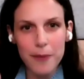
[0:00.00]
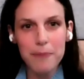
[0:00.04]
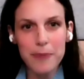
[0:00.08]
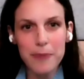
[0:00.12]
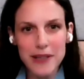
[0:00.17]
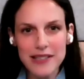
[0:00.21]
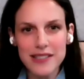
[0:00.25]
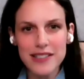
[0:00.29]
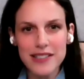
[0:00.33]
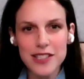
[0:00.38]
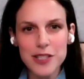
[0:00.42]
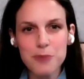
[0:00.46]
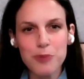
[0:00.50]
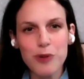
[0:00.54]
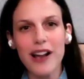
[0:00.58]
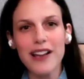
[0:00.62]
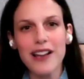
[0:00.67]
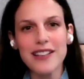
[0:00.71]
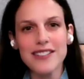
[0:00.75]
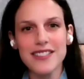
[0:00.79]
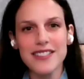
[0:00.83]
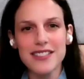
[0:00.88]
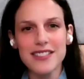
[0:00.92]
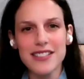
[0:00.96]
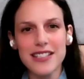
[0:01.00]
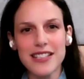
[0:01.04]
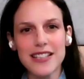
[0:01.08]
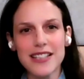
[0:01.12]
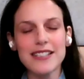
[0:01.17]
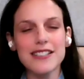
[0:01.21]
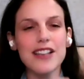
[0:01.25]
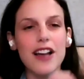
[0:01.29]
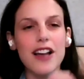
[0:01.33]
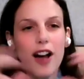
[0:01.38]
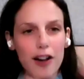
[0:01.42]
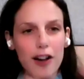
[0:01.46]
business
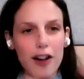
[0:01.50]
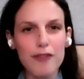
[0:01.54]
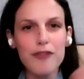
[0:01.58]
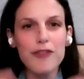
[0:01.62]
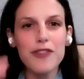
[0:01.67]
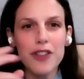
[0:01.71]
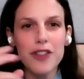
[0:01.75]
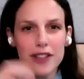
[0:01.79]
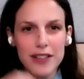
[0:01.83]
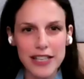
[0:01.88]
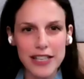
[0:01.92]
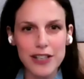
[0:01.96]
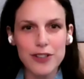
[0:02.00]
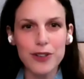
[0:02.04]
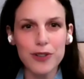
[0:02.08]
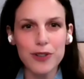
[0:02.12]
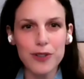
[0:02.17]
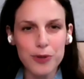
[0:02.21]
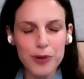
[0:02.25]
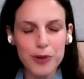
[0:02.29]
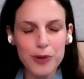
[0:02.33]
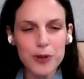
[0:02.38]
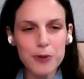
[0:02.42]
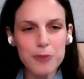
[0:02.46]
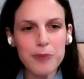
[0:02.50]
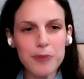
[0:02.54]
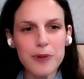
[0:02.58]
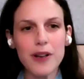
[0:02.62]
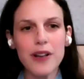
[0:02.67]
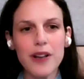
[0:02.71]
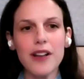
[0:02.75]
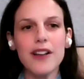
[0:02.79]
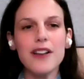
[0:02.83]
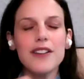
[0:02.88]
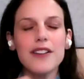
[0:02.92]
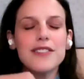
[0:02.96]
processes of the legal group.
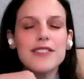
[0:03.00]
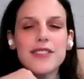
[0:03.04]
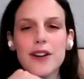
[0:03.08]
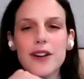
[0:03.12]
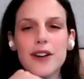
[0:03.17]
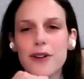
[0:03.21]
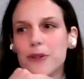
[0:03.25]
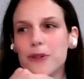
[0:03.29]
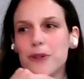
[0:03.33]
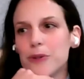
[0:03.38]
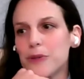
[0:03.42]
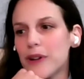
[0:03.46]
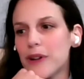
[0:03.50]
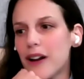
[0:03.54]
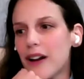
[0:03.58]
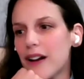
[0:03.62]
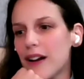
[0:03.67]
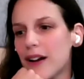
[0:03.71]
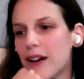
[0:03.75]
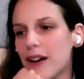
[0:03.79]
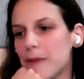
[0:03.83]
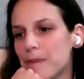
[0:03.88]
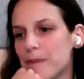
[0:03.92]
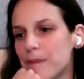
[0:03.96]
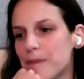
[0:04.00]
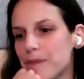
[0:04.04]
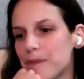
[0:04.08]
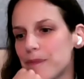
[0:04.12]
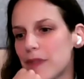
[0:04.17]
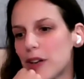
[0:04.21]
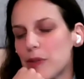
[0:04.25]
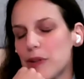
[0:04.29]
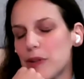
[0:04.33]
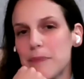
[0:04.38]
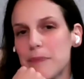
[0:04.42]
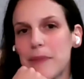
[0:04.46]
So,
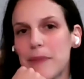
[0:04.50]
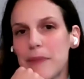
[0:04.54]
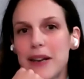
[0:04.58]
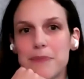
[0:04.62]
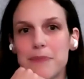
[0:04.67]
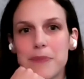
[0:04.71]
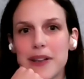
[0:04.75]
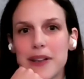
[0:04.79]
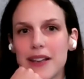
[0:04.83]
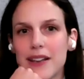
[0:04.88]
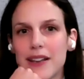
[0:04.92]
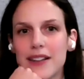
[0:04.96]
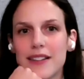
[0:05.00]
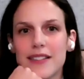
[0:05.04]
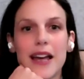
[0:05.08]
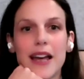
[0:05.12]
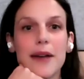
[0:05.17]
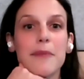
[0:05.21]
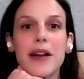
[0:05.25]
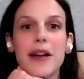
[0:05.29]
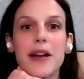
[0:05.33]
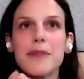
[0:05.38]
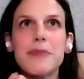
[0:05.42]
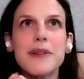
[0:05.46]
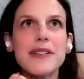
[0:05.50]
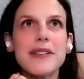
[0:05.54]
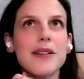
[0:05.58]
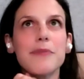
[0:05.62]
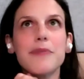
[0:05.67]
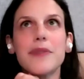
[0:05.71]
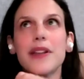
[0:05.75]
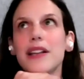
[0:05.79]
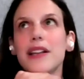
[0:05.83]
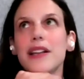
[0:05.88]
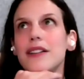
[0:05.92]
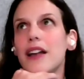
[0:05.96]
that might be
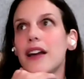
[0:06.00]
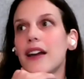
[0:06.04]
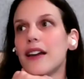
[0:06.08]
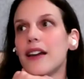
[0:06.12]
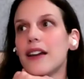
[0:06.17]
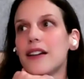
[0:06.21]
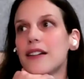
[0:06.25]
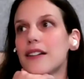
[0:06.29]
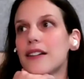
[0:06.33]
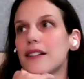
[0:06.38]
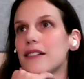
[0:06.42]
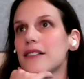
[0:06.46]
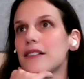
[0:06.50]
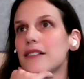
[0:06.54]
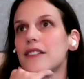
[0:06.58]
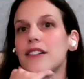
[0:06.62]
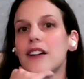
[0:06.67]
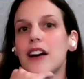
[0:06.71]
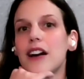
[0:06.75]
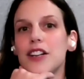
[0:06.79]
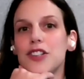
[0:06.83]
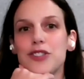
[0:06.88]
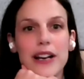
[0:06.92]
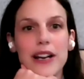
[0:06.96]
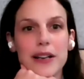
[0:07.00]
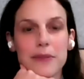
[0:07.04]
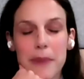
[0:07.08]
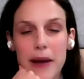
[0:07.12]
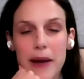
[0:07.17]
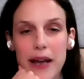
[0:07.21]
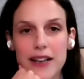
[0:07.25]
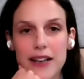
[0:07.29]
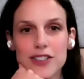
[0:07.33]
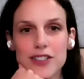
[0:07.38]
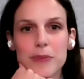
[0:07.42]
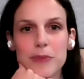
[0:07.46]
something like contract
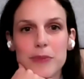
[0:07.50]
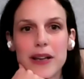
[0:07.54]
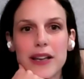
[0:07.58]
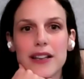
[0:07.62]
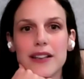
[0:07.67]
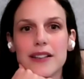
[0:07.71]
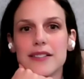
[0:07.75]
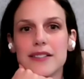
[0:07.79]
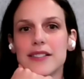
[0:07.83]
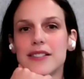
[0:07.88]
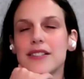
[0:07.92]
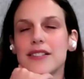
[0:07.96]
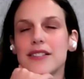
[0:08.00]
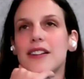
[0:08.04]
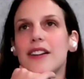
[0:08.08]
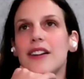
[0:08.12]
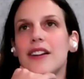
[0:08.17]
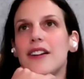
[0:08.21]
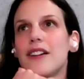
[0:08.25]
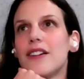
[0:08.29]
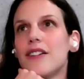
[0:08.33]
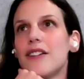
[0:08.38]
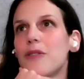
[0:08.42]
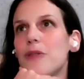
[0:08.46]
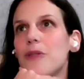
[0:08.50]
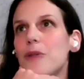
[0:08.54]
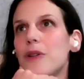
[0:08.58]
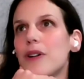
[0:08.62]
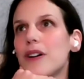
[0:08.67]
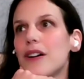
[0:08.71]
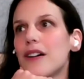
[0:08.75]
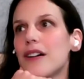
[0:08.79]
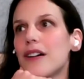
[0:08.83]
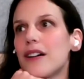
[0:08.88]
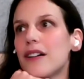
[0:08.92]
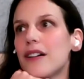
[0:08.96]
management
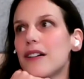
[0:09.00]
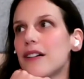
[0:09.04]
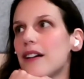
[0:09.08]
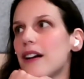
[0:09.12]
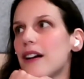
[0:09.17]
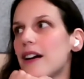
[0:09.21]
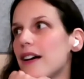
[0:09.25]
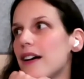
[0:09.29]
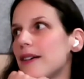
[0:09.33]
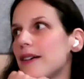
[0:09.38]
or,